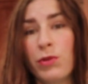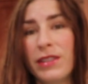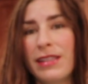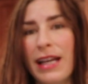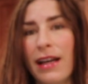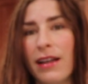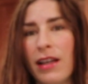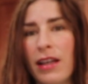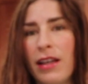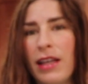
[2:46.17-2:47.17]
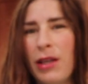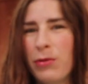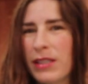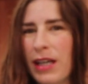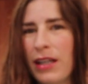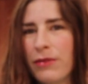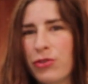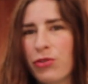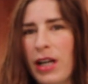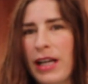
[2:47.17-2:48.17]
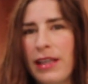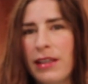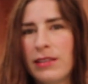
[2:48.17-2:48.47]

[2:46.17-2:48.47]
was that it was kind of drying.